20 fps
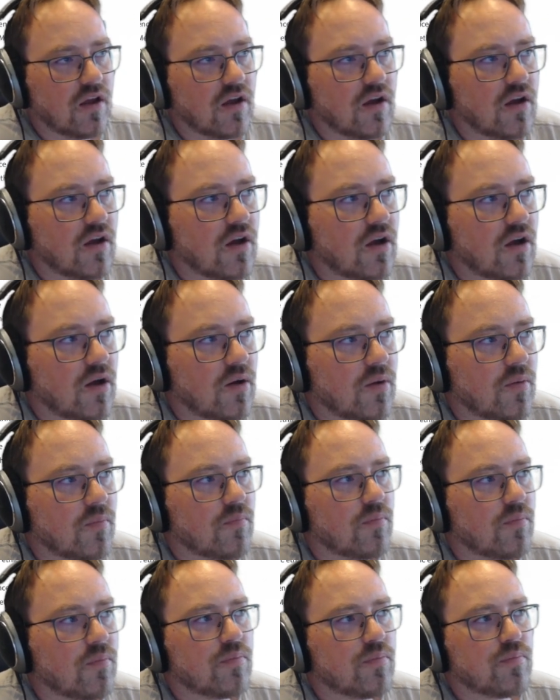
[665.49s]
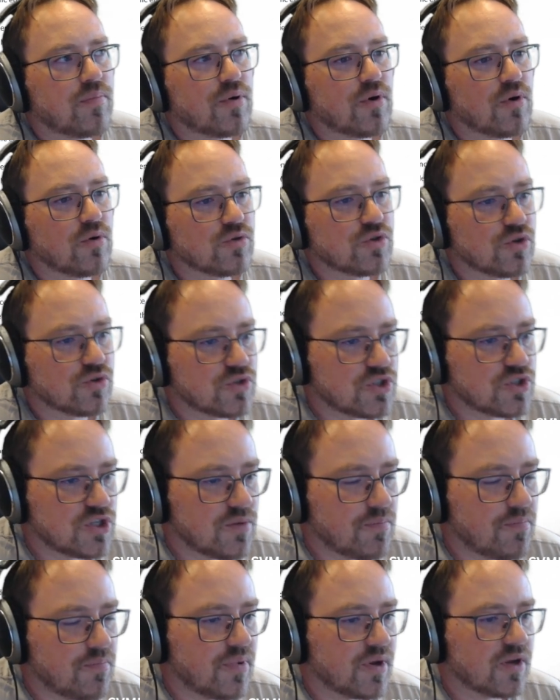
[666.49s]

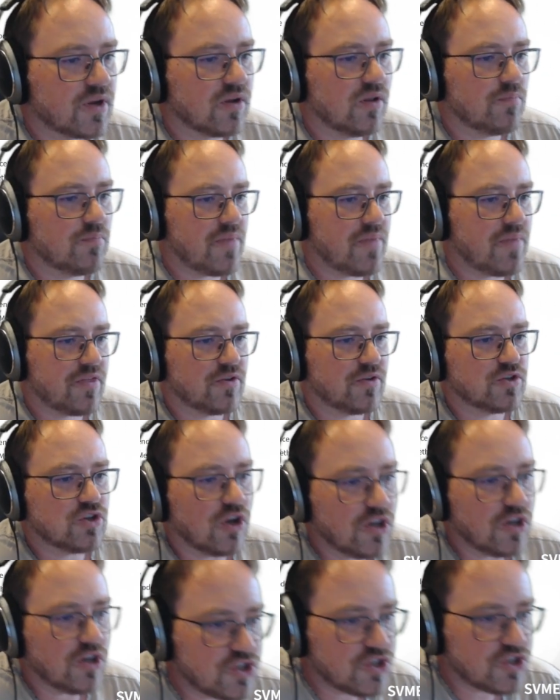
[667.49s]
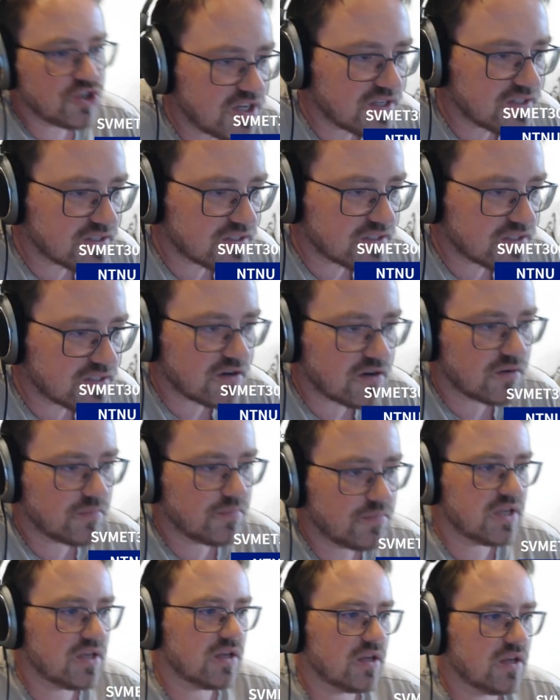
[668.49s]
prototypical methodologies that are
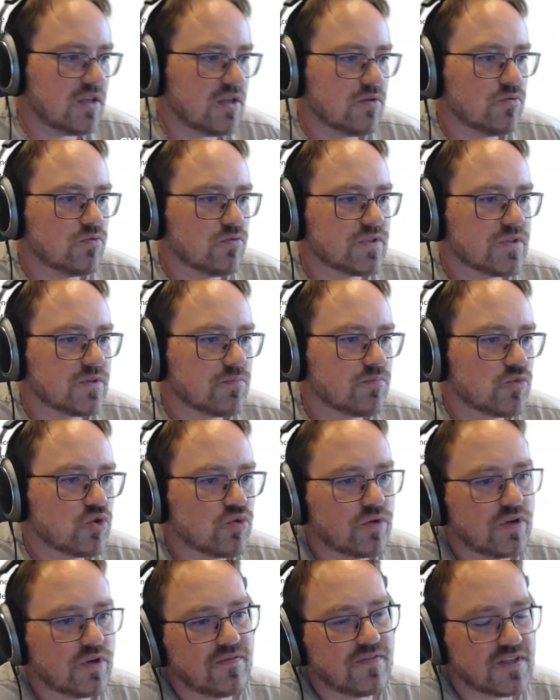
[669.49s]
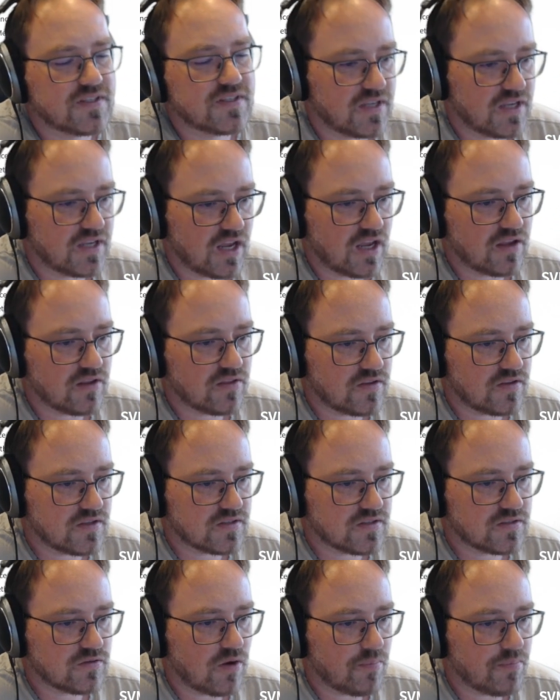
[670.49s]
being used to investigate
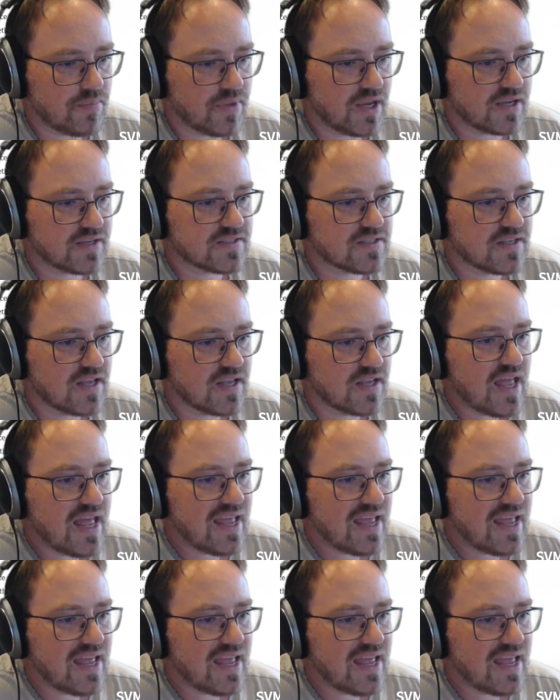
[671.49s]
these topics,